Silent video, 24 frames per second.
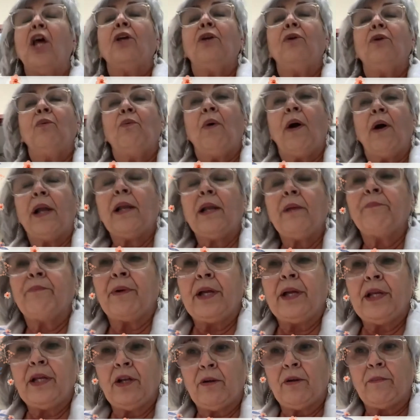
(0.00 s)
You want to
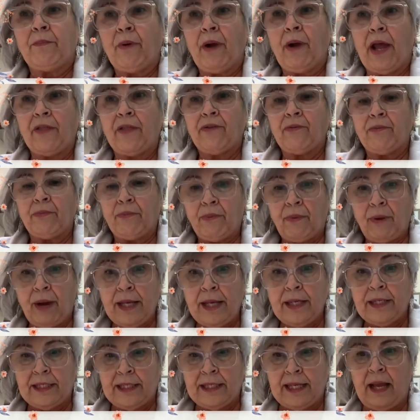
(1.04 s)
bring your breath
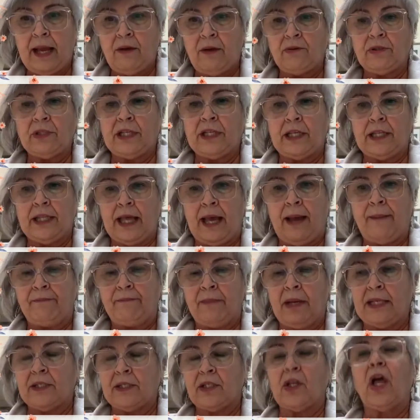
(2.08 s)
right down to that
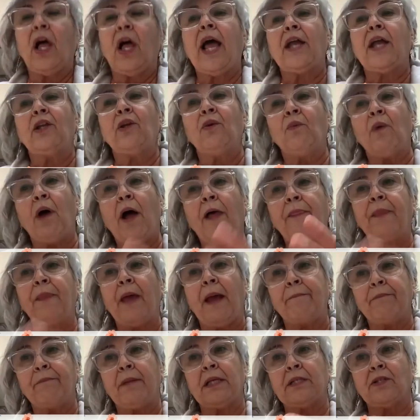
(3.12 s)
muscle, and you want
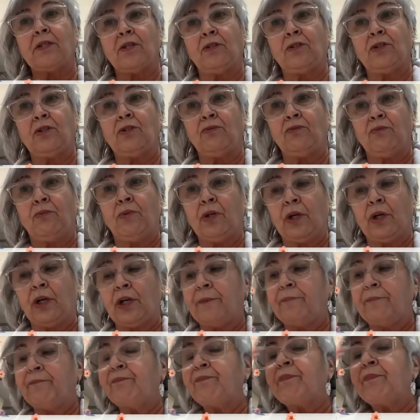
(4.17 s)
that muscle to work.
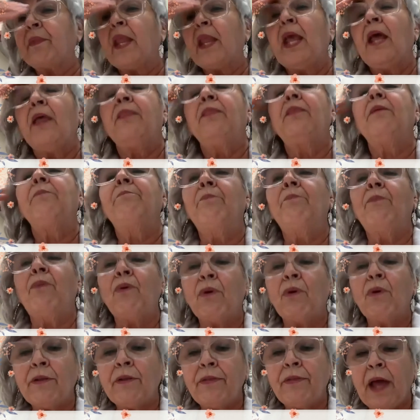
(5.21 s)
The
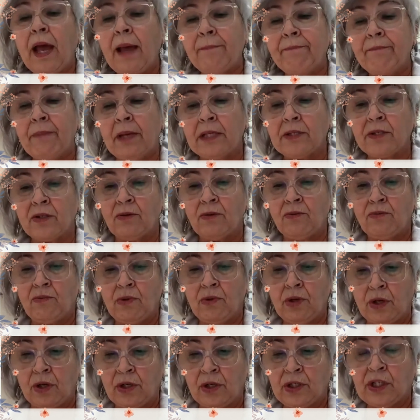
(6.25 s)
more that muscle
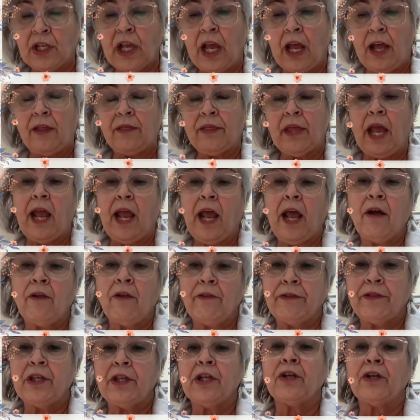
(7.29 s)
works, the
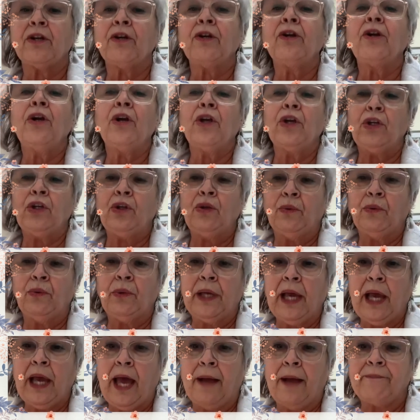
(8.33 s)
healthier you
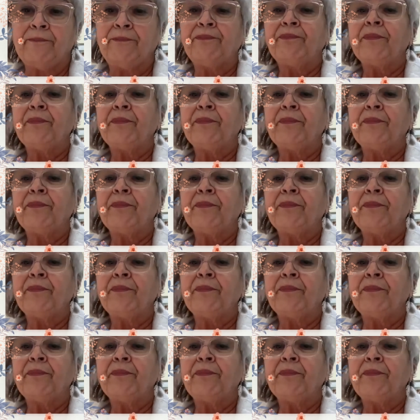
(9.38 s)
get.